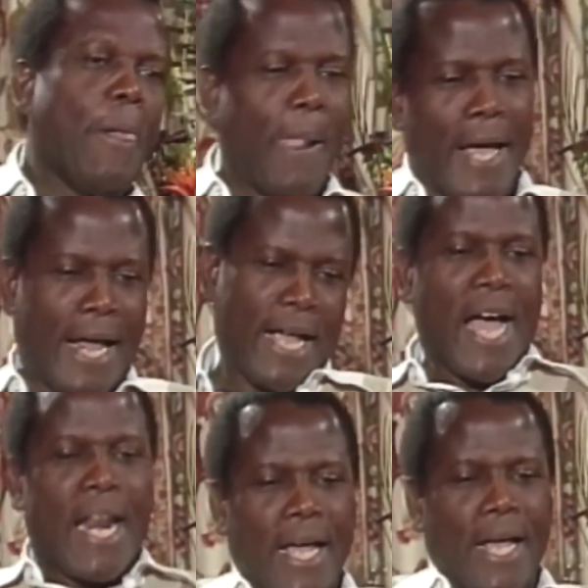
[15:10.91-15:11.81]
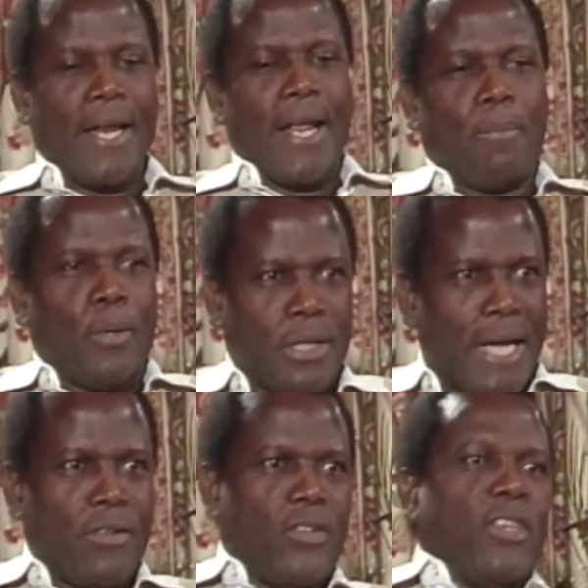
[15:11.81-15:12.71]
and I got in, I put
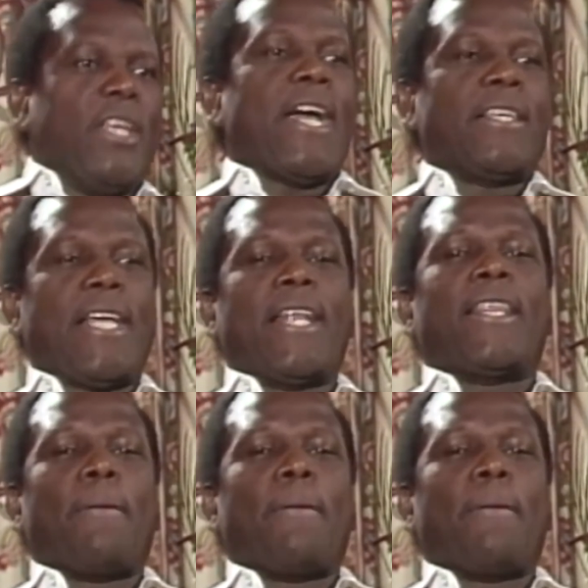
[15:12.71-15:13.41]
down the seat, I sat there,